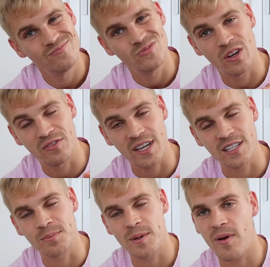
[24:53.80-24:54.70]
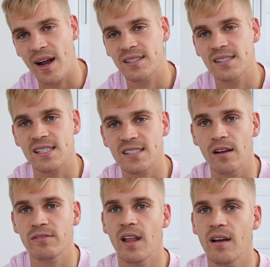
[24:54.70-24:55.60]
don't forget to be practicing
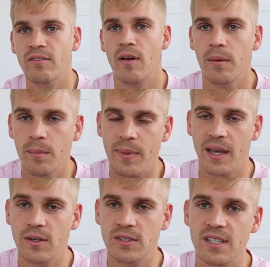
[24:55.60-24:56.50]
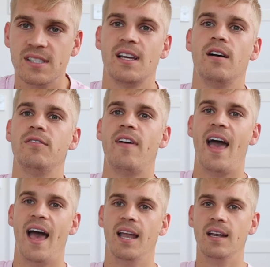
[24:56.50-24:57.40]
self-love. Be good to yourself
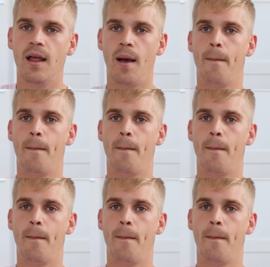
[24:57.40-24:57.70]
and